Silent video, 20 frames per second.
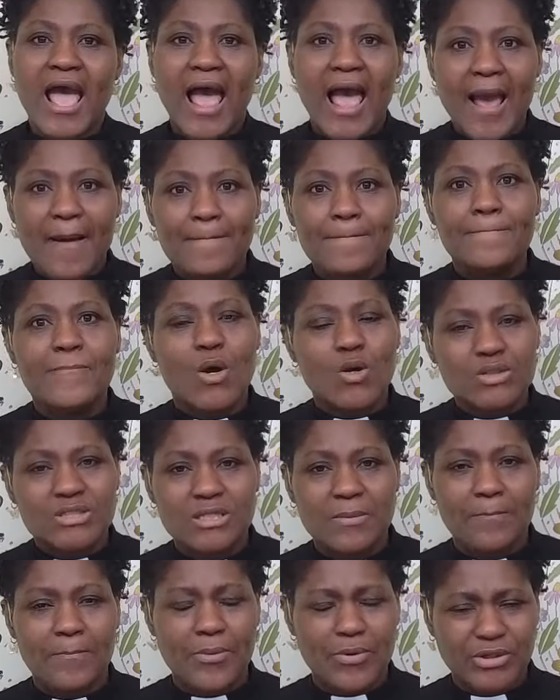And most
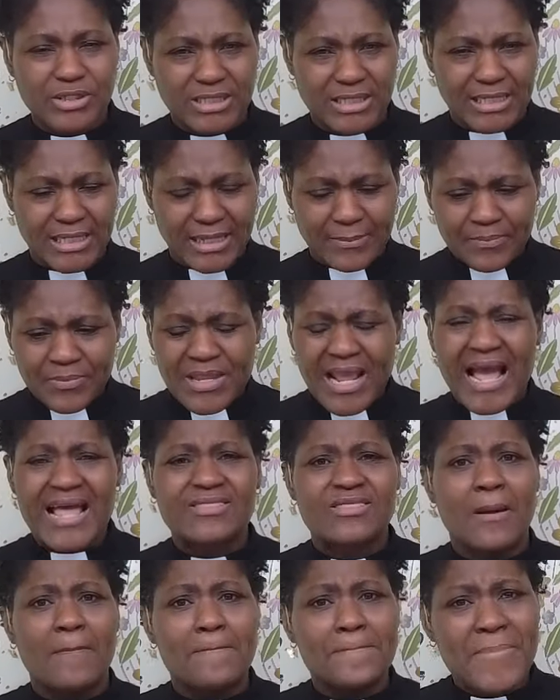importantly,
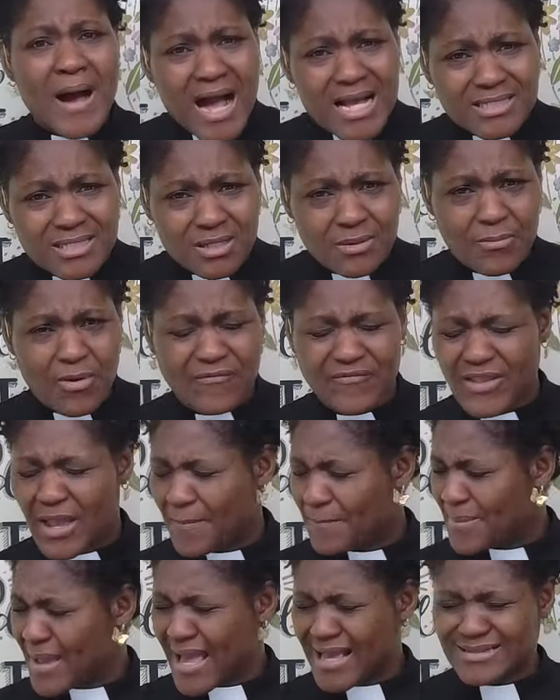at the bottom of
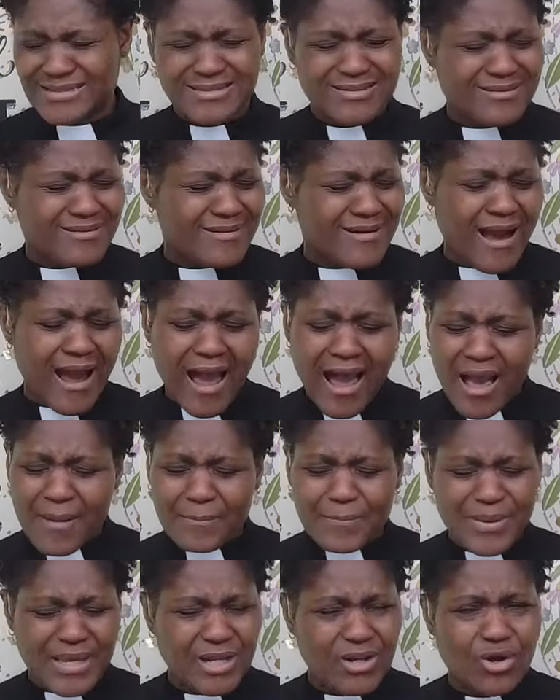that bag, to
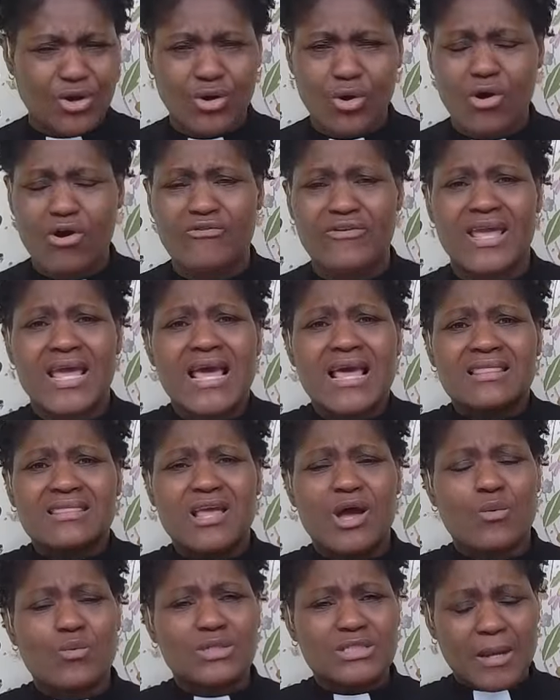God be the glory,
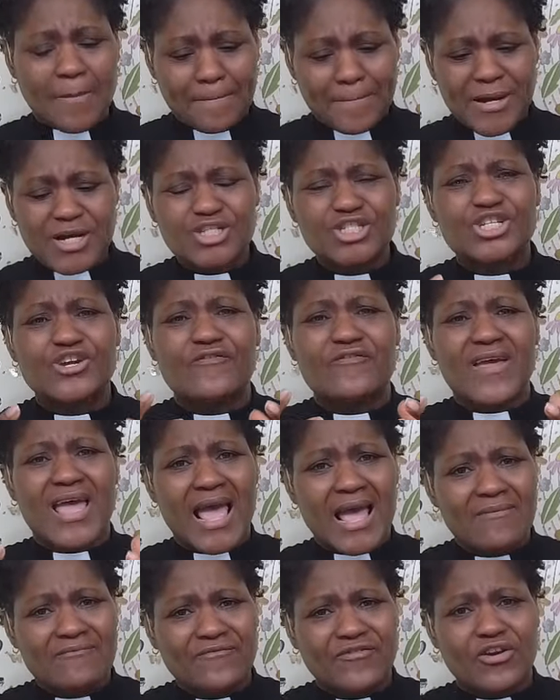there was a bunch of
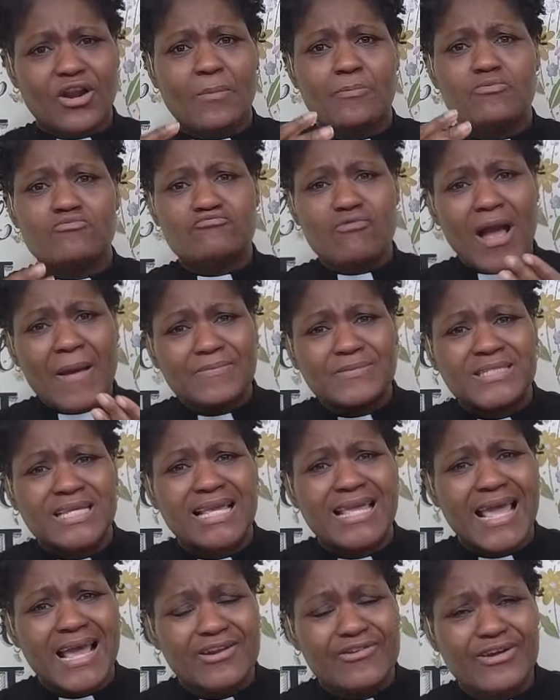envelopes wrapped
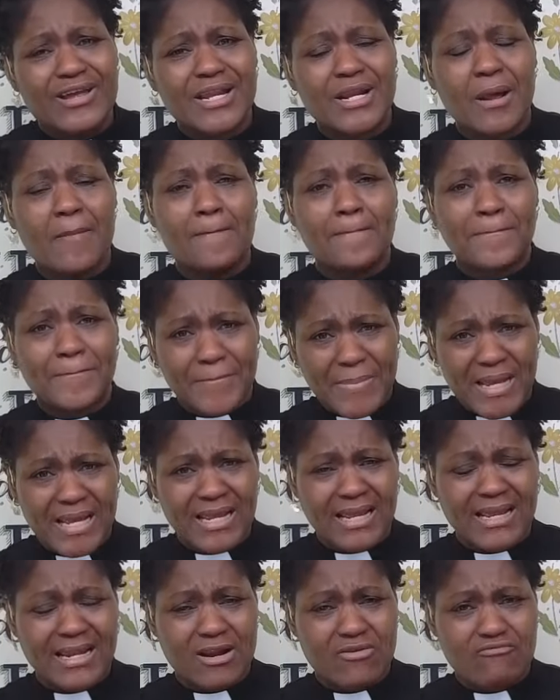together
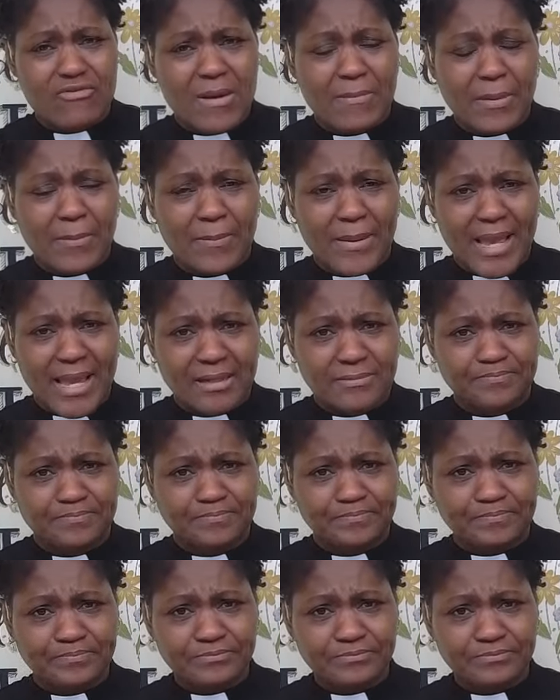in a rubber band.